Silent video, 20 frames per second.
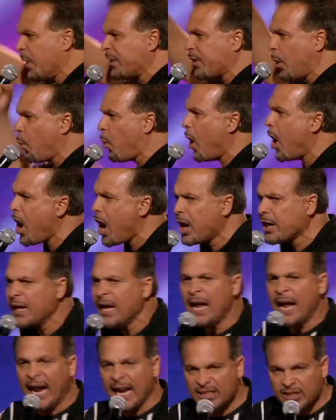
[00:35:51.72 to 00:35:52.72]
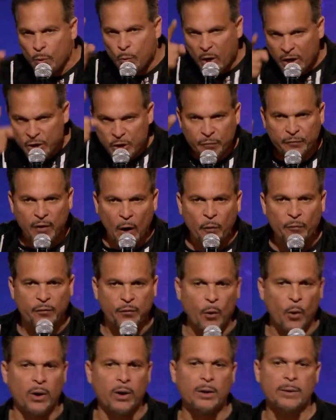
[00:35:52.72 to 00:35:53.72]
the Word is the one you vote
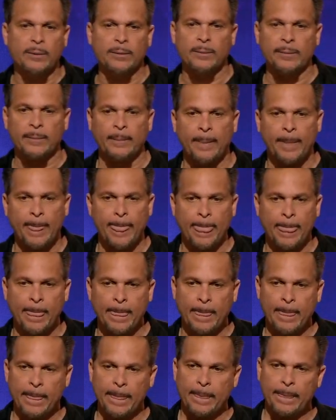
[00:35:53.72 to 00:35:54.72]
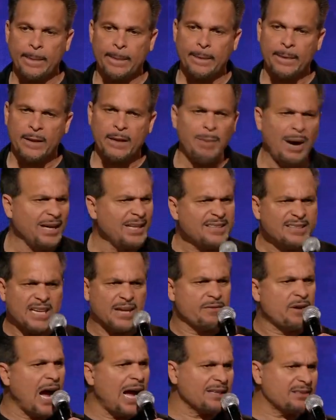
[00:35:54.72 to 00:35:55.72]
for. Come on, let's give
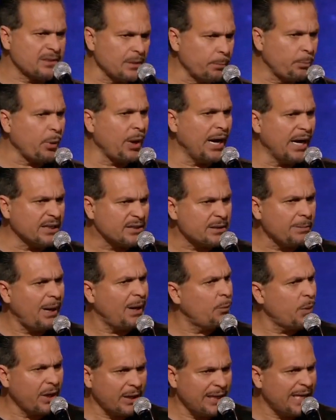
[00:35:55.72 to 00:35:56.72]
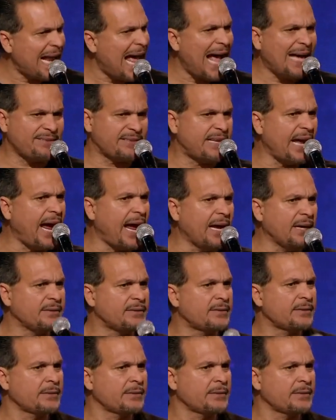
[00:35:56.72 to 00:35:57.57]
God some praise. Come on, we're in the last days.